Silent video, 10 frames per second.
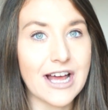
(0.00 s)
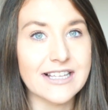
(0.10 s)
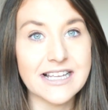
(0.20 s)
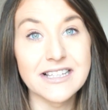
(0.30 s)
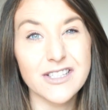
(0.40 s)

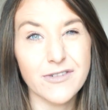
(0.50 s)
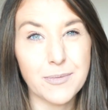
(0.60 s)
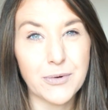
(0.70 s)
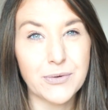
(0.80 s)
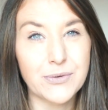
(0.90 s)
sensory
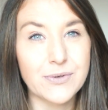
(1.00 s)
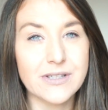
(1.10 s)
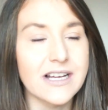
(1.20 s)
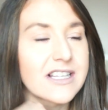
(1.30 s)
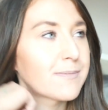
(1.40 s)

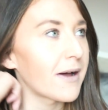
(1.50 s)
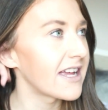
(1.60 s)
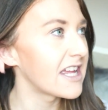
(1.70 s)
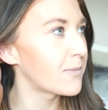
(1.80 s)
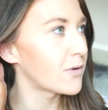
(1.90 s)
balls, like
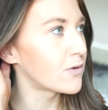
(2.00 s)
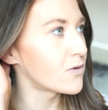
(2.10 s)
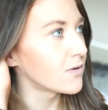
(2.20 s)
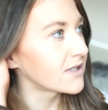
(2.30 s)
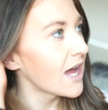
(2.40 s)
spiky
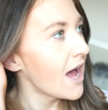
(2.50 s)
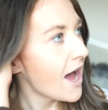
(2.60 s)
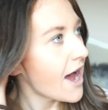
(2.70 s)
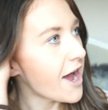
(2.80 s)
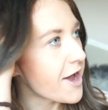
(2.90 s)
balls,
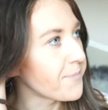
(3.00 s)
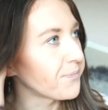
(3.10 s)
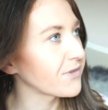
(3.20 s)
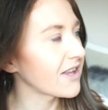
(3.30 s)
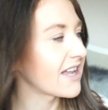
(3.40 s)

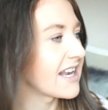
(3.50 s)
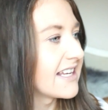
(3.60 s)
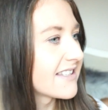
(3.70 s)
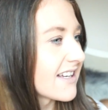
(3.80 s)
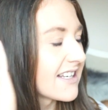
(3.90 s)
and then
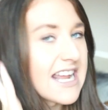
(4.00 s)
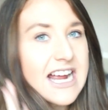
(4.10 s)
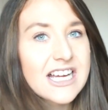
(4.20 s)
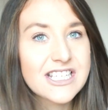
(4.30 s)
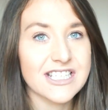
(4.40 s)
he's like
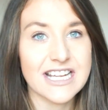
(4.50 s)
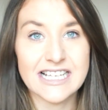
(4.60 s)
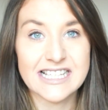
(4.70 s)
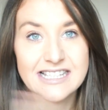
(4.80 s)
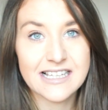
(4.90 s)
nicked
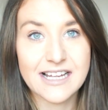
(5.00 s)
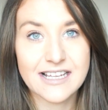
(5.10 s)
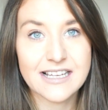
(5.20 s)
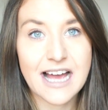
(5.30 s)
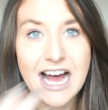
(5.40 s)
his
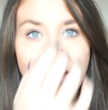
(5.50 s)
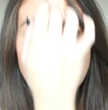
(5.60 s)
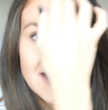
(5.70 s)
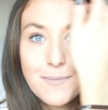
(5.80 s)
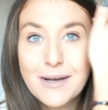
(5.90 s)
like
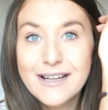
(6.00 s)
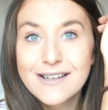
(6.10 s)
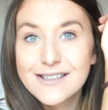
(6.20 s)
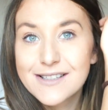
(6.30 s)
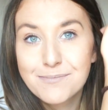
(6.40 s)
half
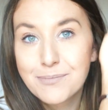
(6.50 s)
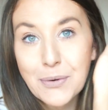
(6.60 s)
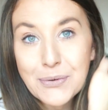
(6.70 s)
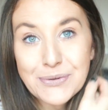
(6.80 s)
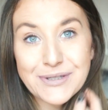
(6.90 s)
siblings
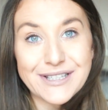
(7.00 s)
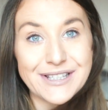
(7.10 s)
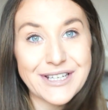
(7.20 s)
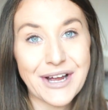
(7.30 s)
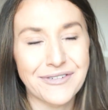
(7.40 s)
balls and
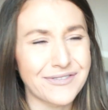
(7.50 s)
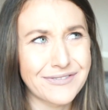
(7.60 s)
stuff.